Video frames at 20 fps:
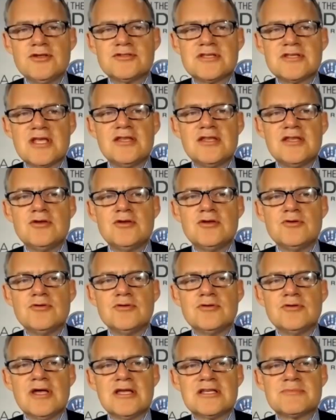said
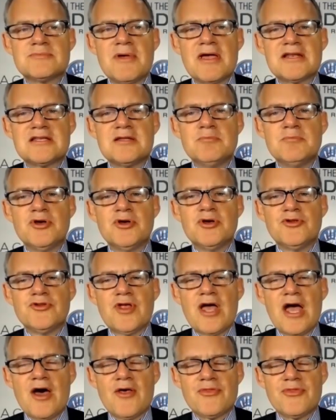you expect to build
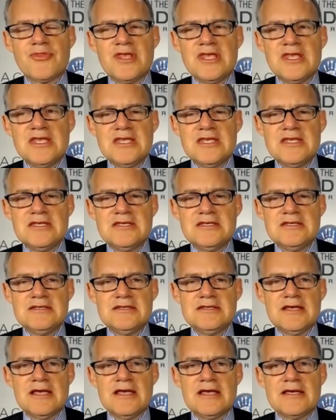out the
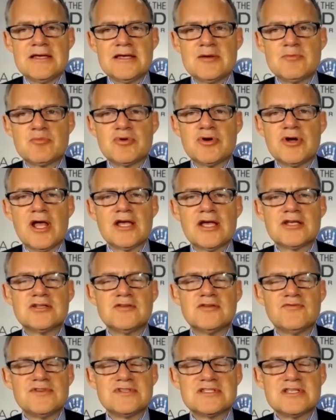
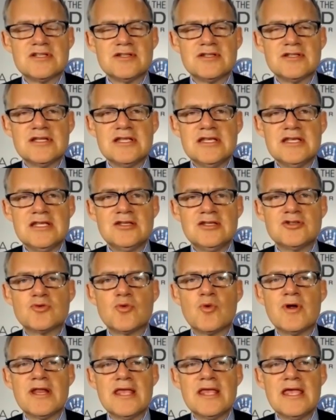production facility in
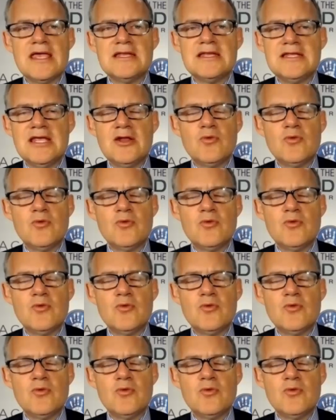2018.